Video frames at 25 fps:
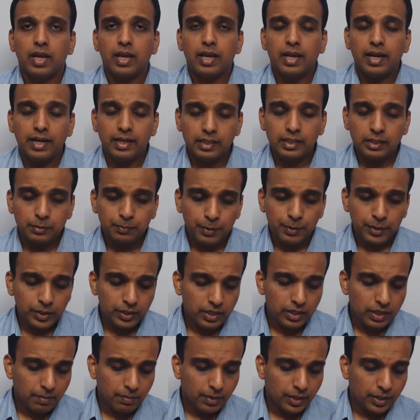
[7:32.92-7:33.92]
It is
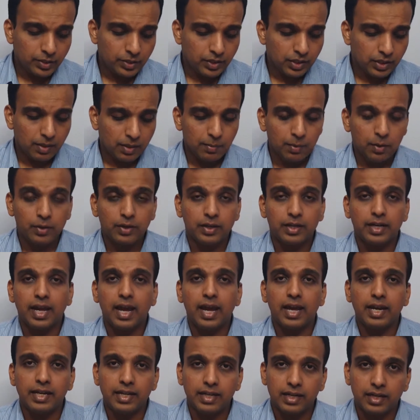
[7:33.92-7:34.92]
specially mentioned about
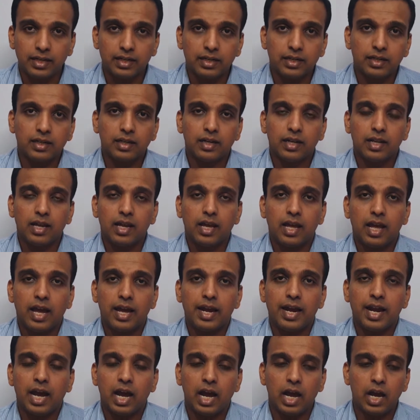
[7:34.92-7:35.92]
Daniel
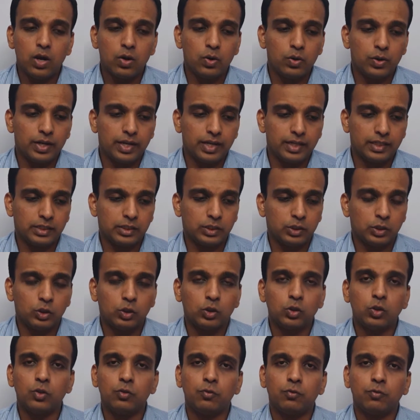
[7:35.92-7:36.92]
and how he
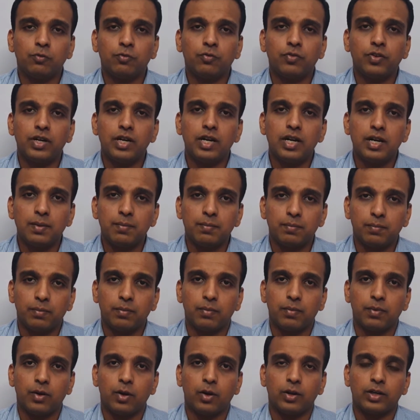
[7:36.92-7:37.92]
stood
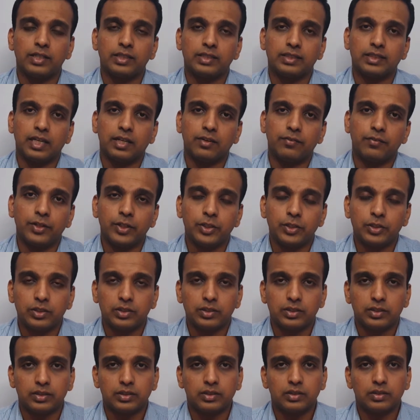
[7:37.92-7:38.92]
firm on his
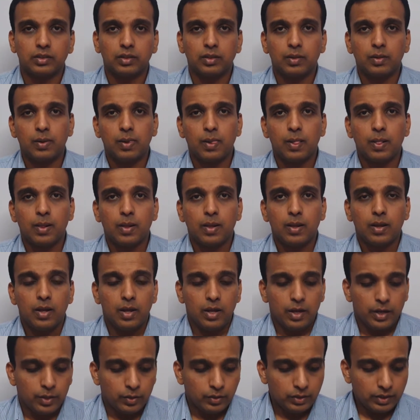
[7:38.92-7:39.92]
convictions.
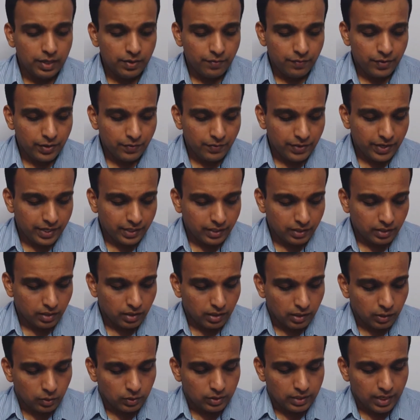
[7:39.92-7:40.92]
You see, when we
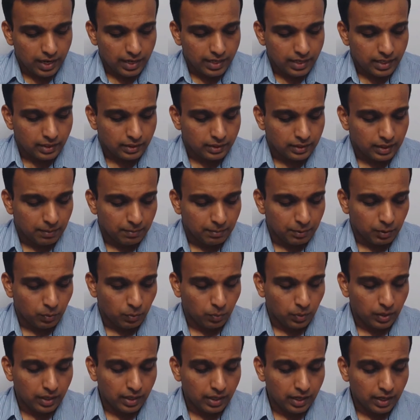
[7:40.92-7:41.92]
turn to Daniel chapter
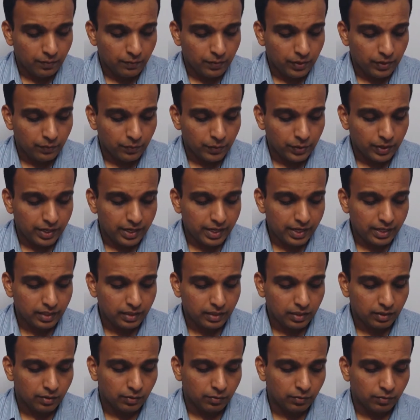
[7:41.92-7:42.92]
1 and when we read
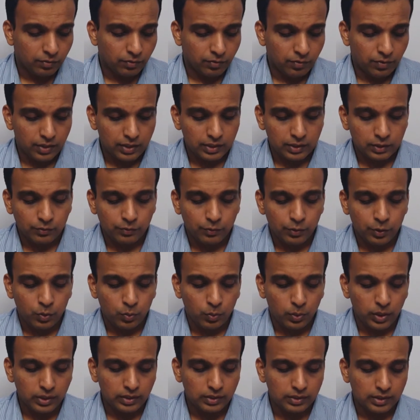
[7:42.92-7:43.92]
the first
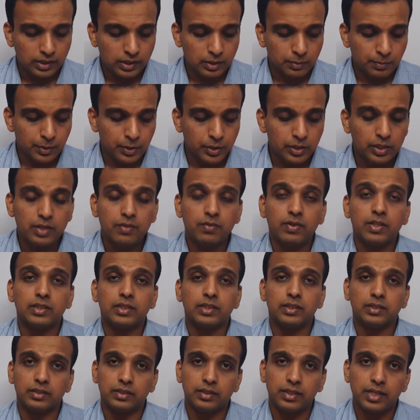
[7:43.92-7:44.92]
few verses, especially
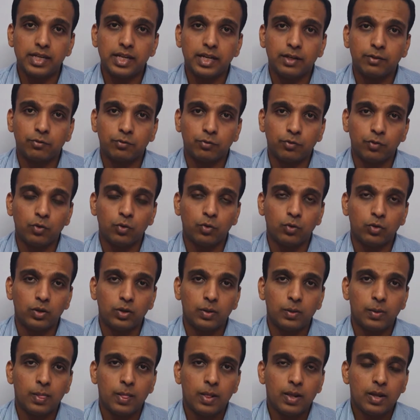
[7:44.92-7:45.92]
verses 3 and 4,
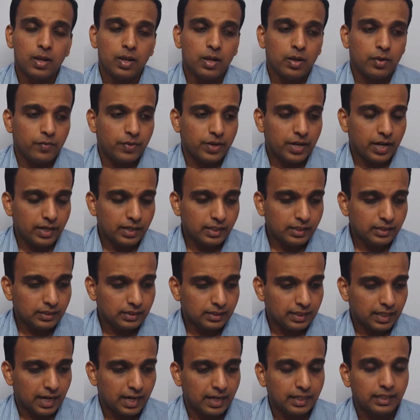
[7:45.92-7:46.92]
we
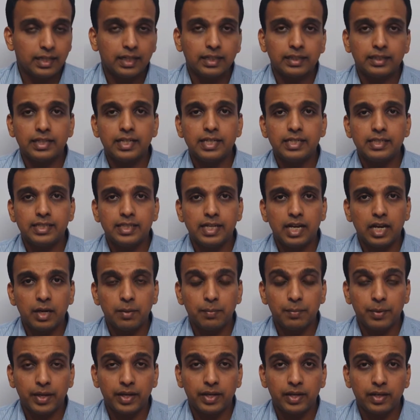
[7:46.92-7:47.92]
understand that these
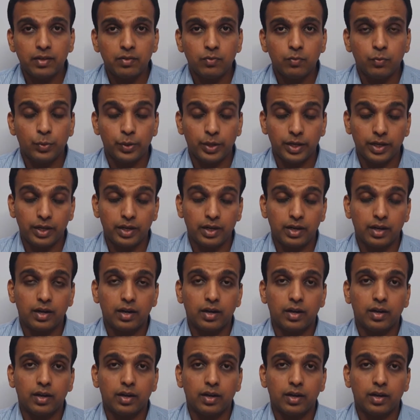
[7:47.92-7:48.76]
young men were